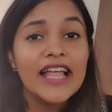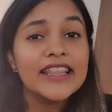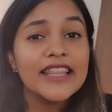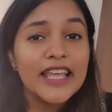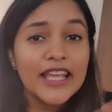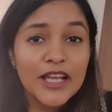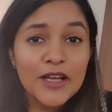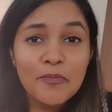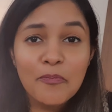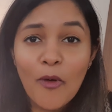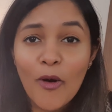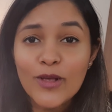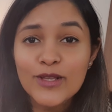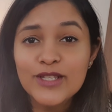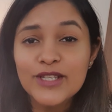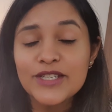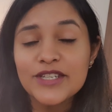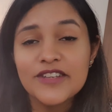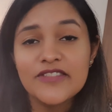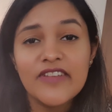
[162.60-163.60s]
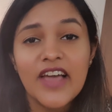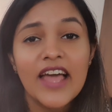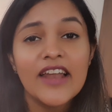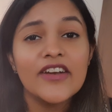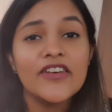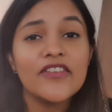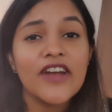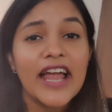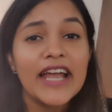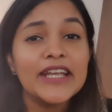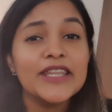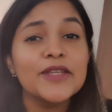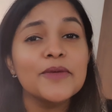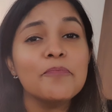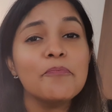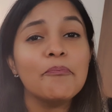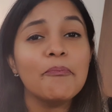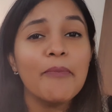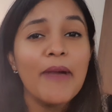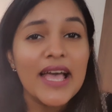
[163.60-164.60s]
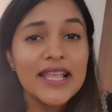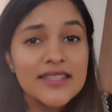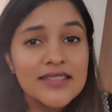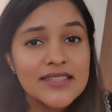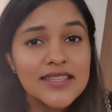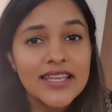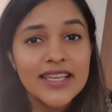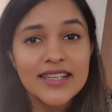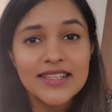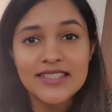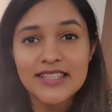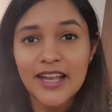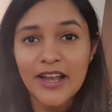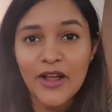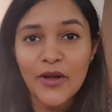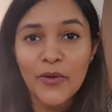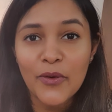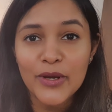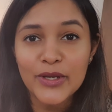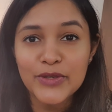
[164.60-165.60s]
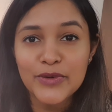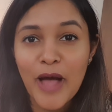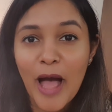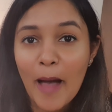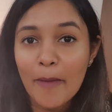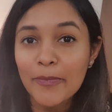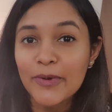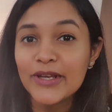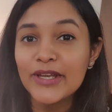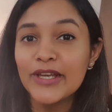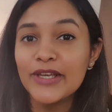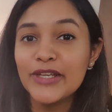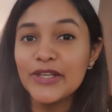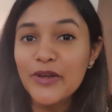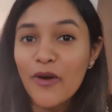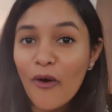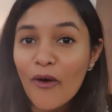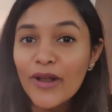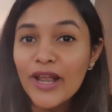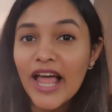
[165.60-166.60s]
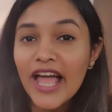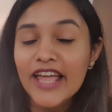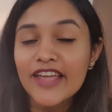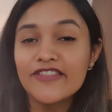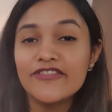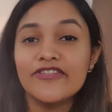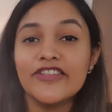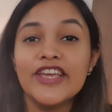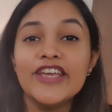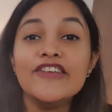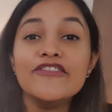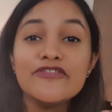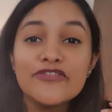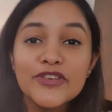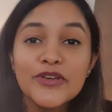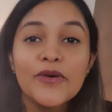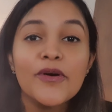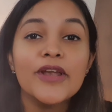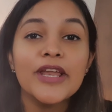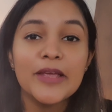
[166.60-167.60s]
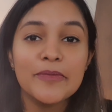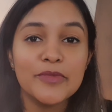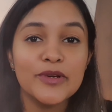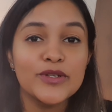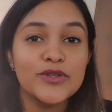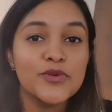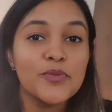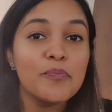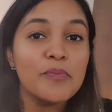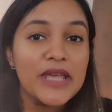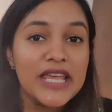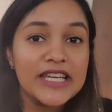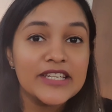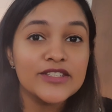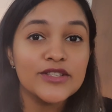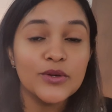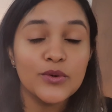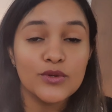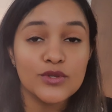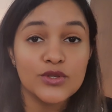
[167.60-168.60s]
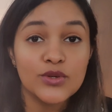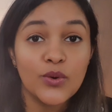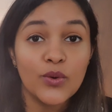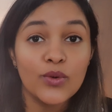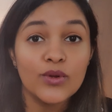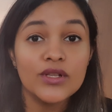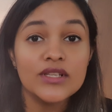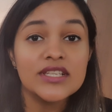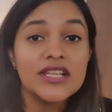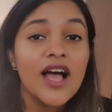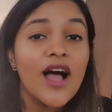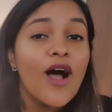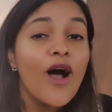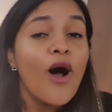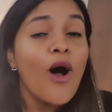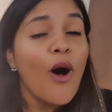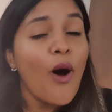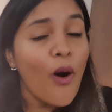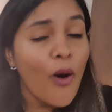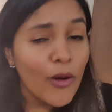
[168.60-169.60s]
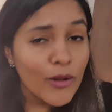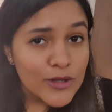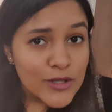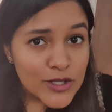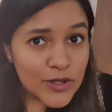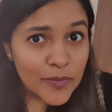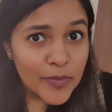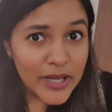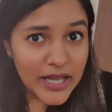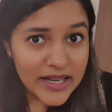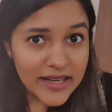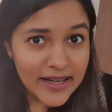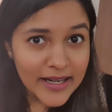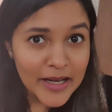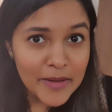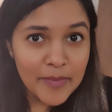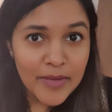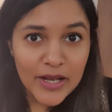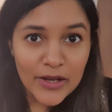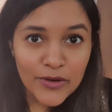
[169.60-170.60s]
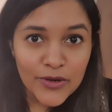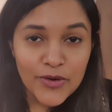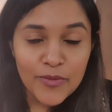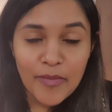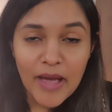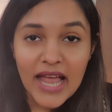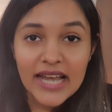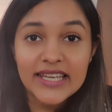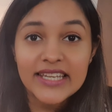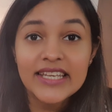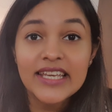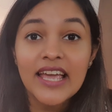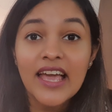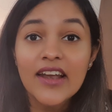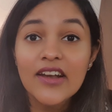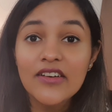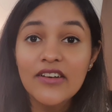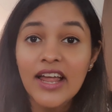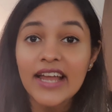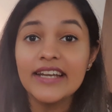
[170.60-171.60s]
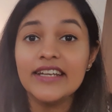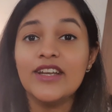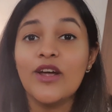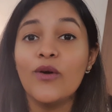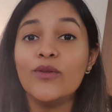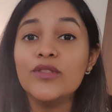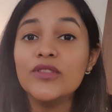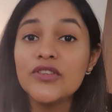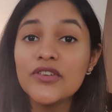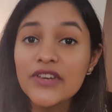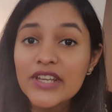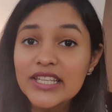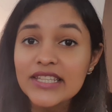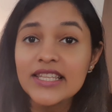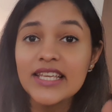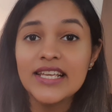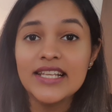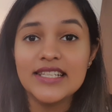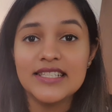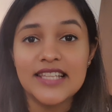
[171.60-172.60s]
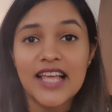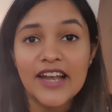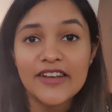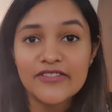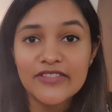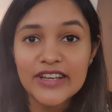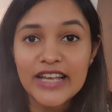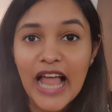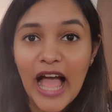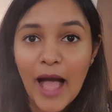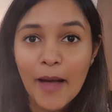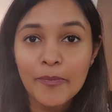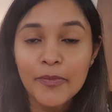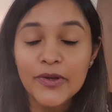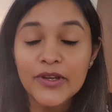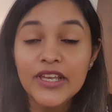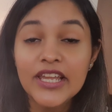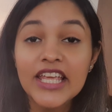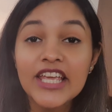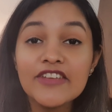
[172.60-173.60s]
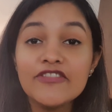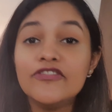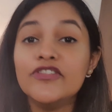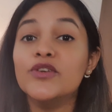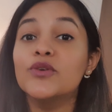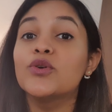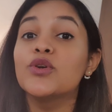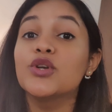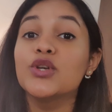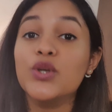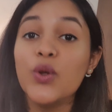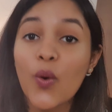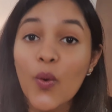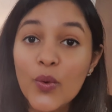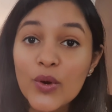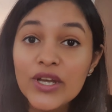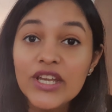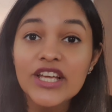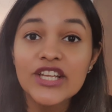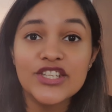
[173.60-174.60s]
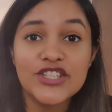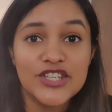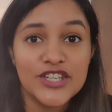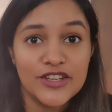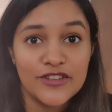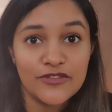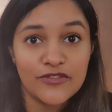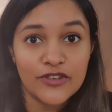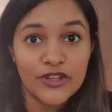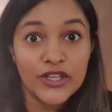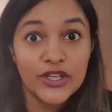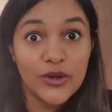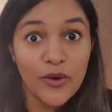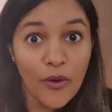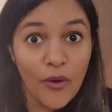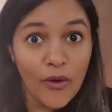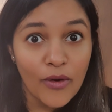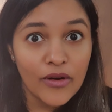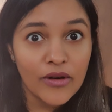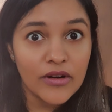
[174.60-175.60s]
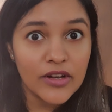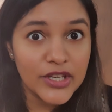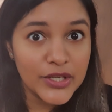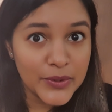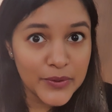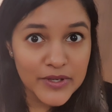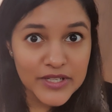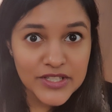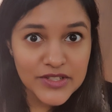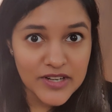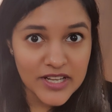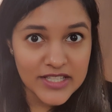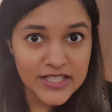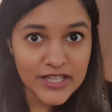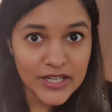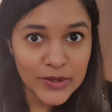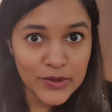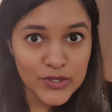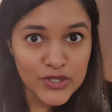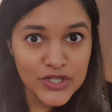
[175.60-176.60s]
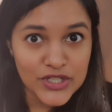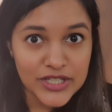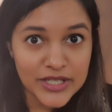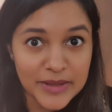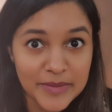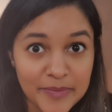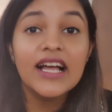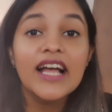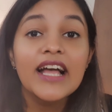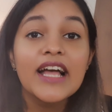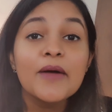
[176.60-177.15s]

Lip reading: Think positive and write the best things that are going to happen in your life if you are able to meet those goals. Also be a little melodramatic and write down three things that will happen if you don't achieve your New Year's resolution.